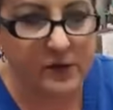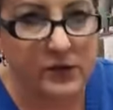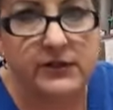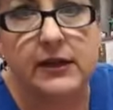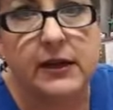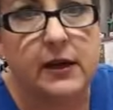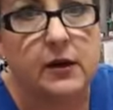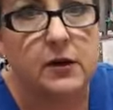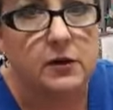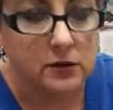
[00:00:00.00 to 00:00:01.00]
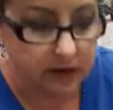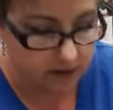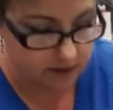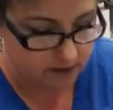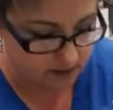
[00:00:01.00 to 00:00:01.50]
14 karat gold,
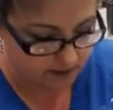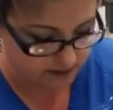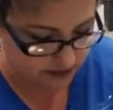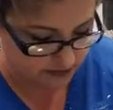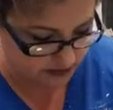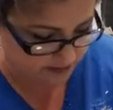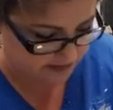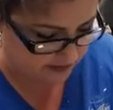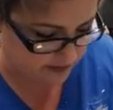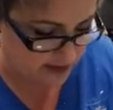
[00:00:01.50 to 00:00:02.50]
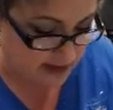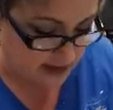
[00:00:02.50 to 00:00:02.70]
the new gemstone.